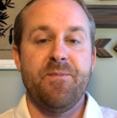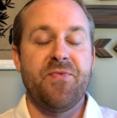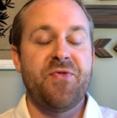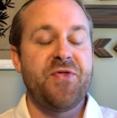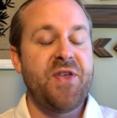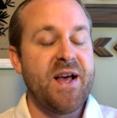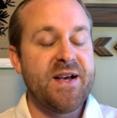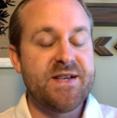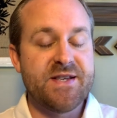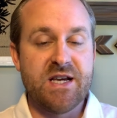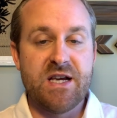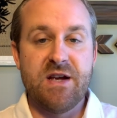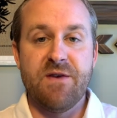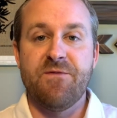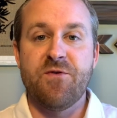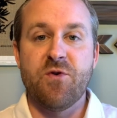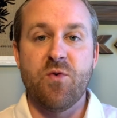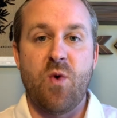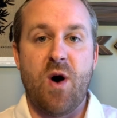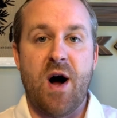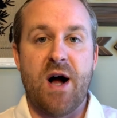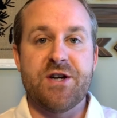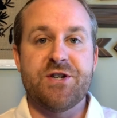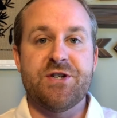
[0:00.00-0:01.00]
Thanks again for
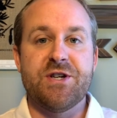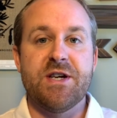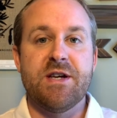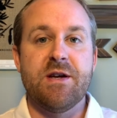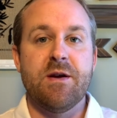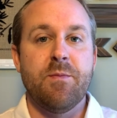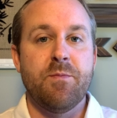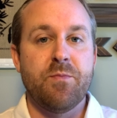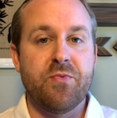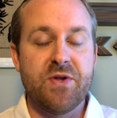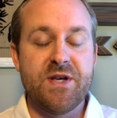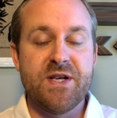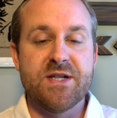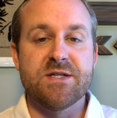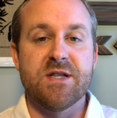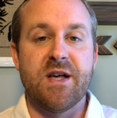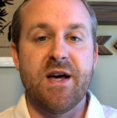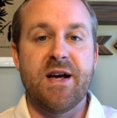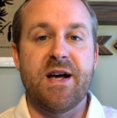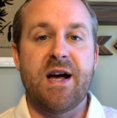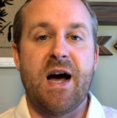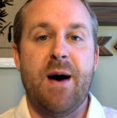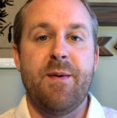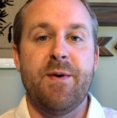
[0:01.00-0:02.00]
watching. Please
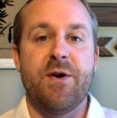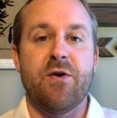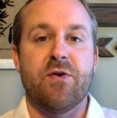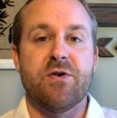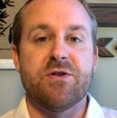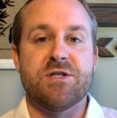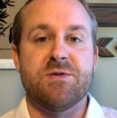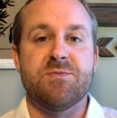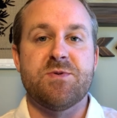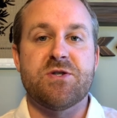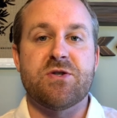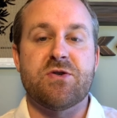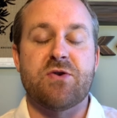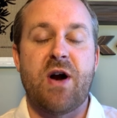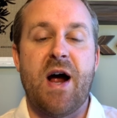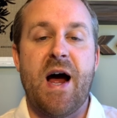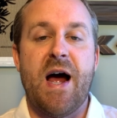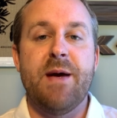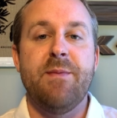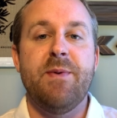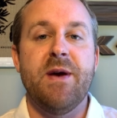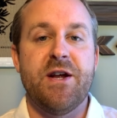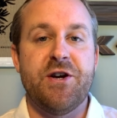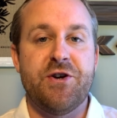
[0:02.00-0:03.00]
like, comment, or
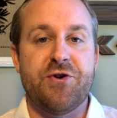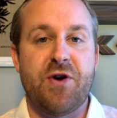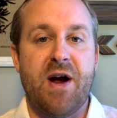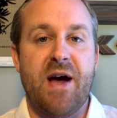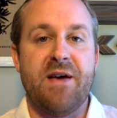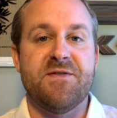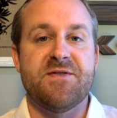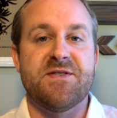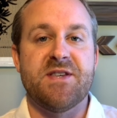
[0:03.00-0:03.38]
subscribe, and drive